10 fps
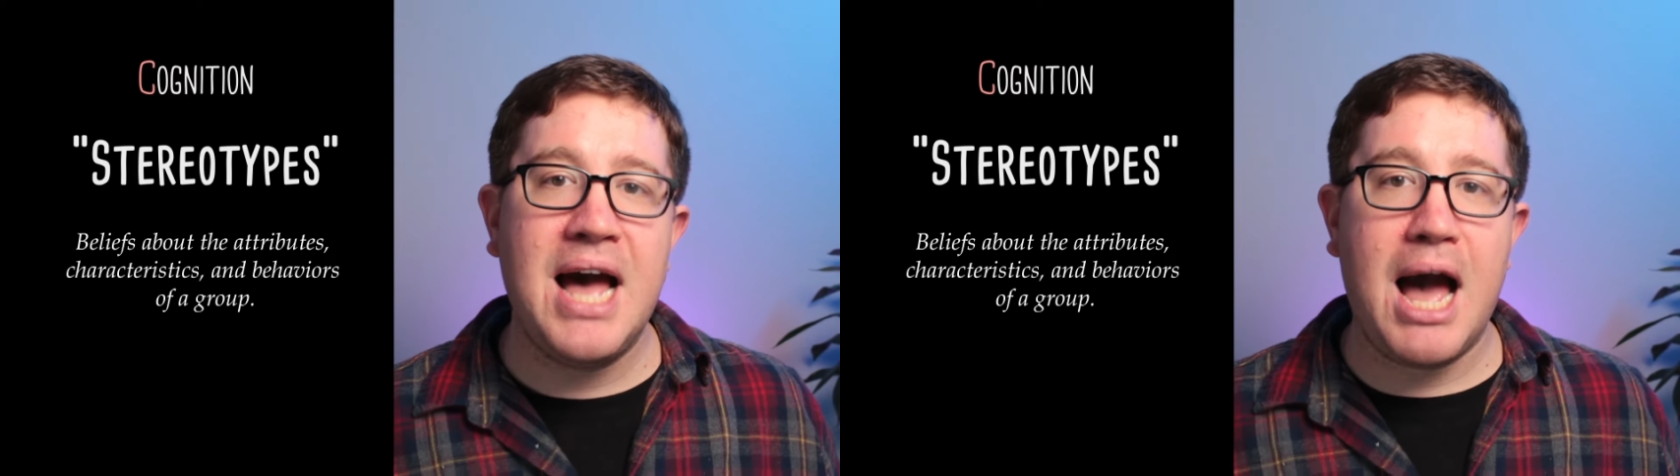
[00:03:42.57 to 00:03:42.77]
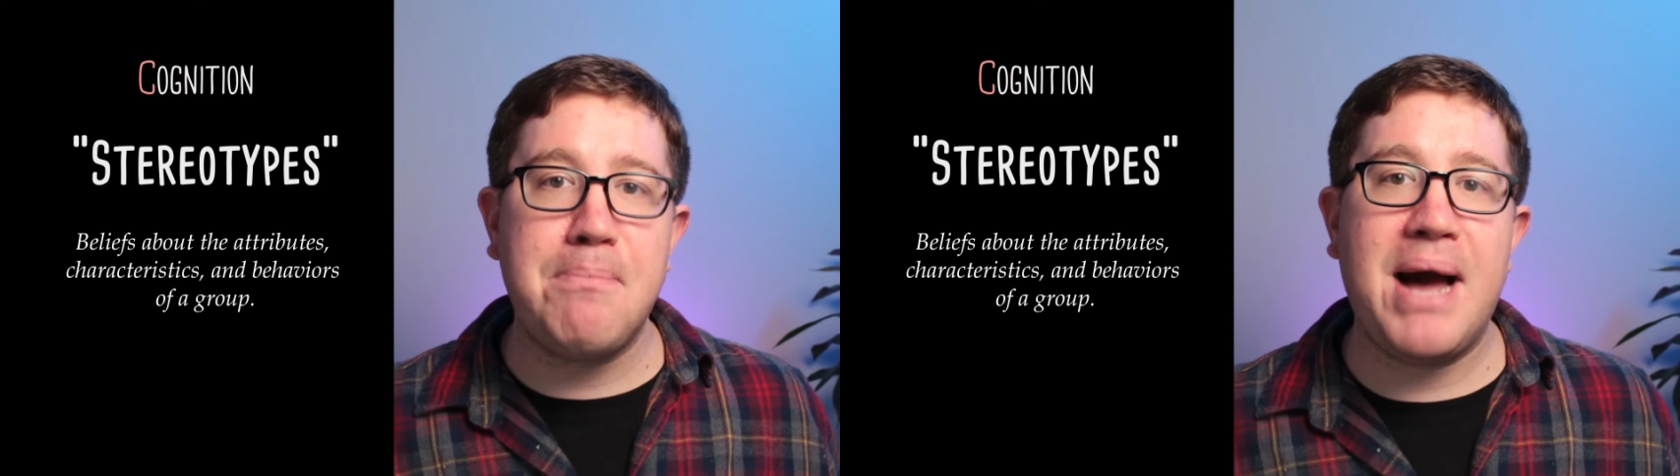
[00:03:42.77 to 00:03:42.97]

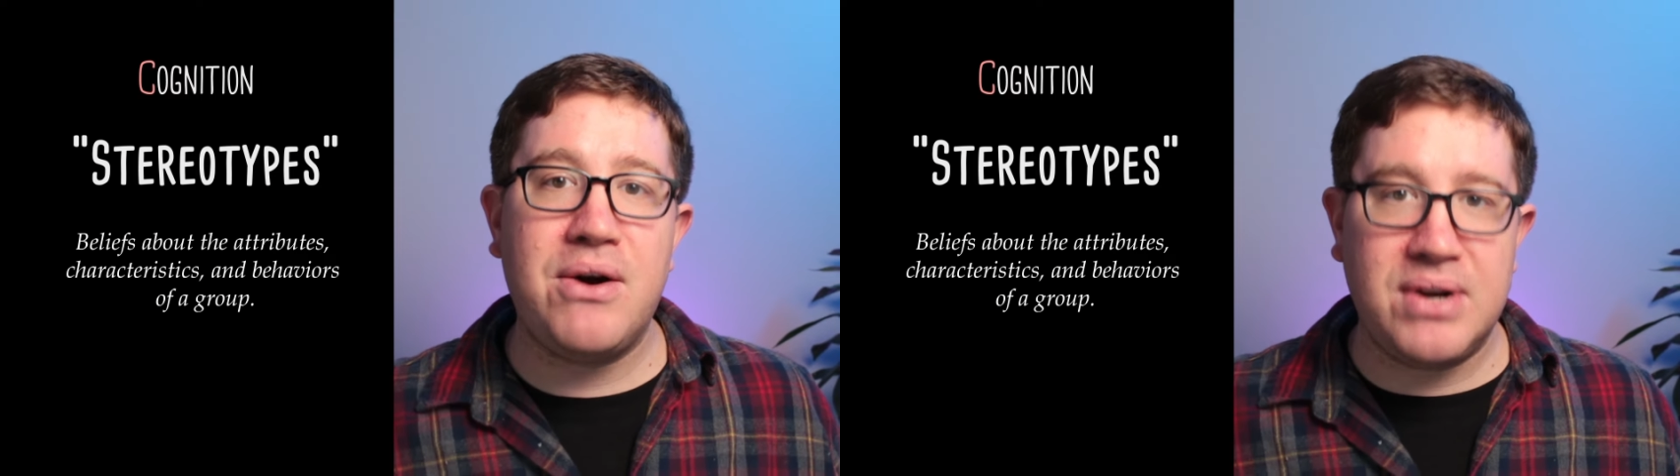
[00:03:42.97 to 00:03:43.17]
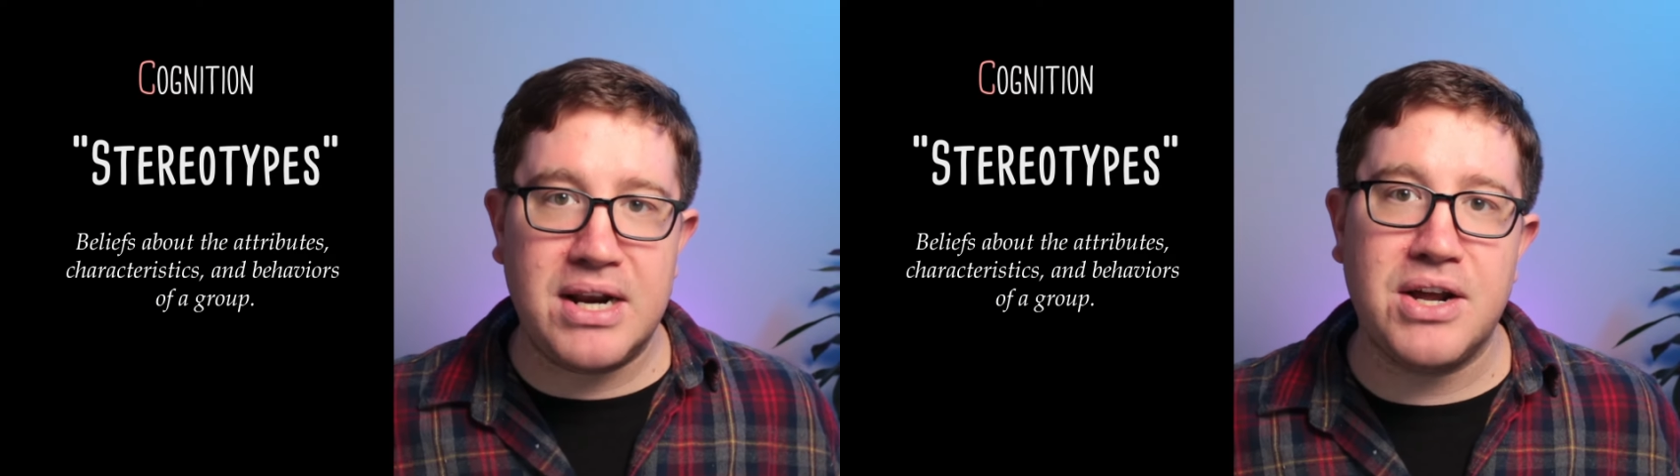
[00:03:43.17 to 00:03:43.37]

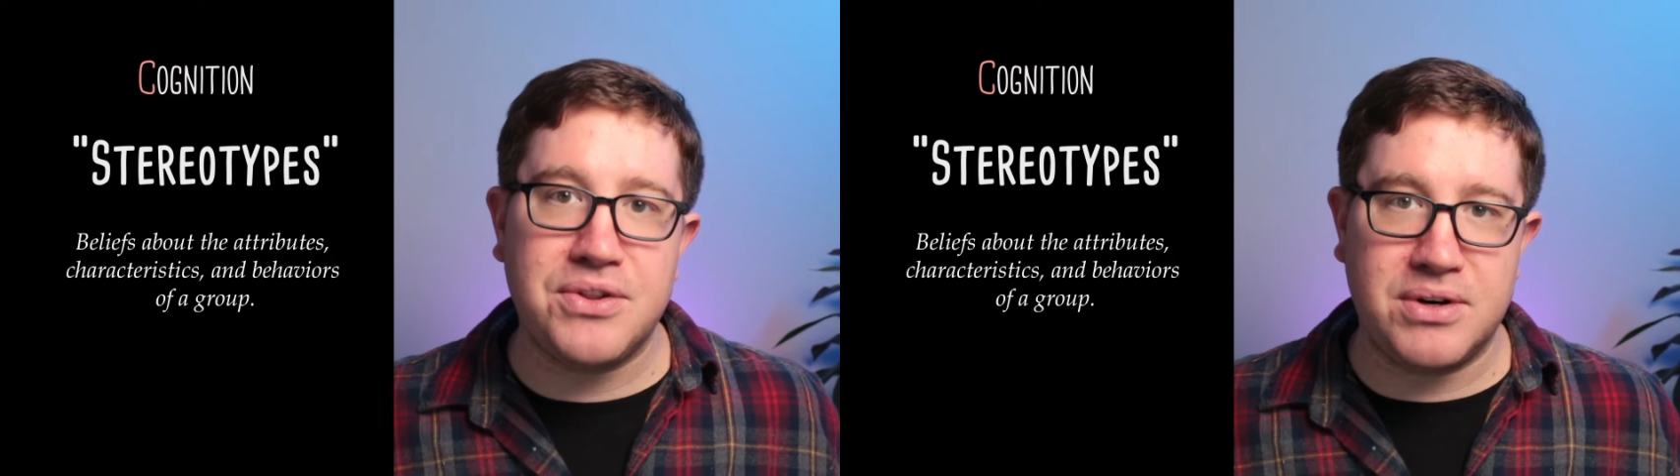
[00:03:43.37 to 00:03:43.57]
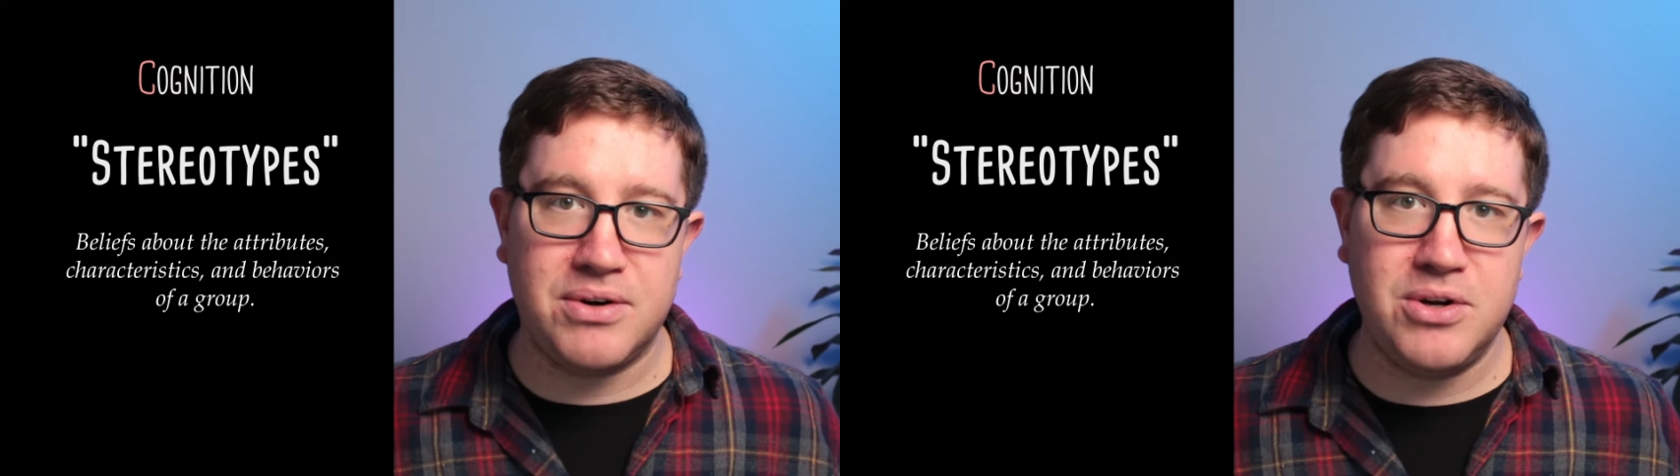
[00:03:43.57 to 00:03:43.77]
about
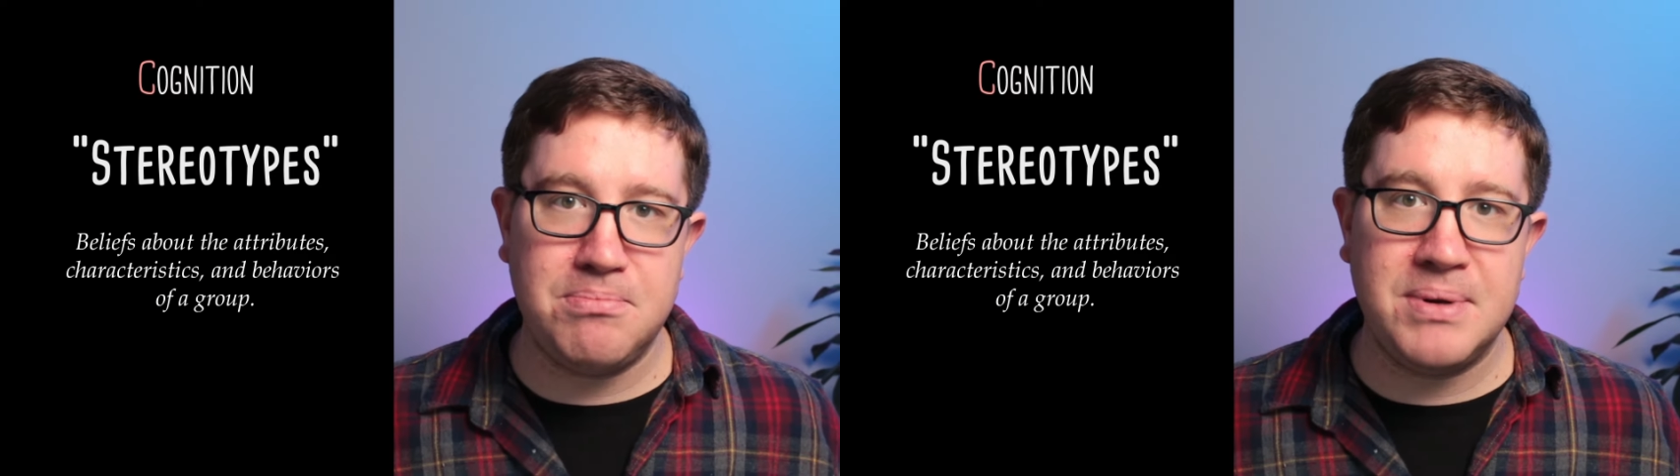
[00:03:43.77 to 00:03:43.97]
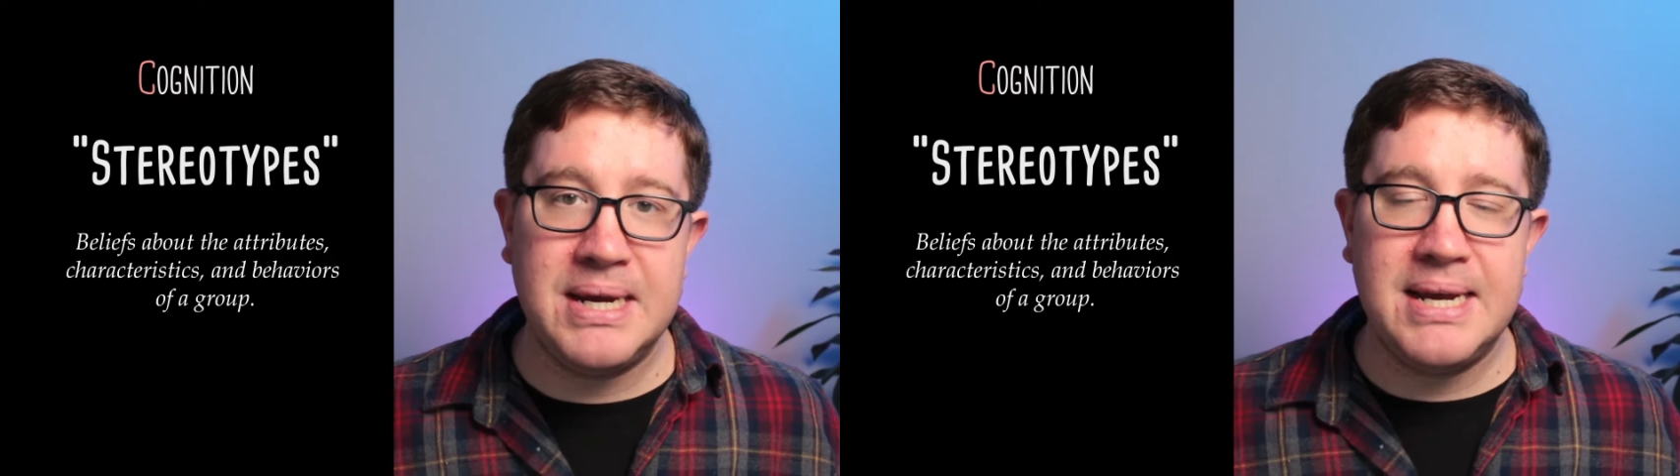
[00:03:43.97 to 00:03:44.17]
another group,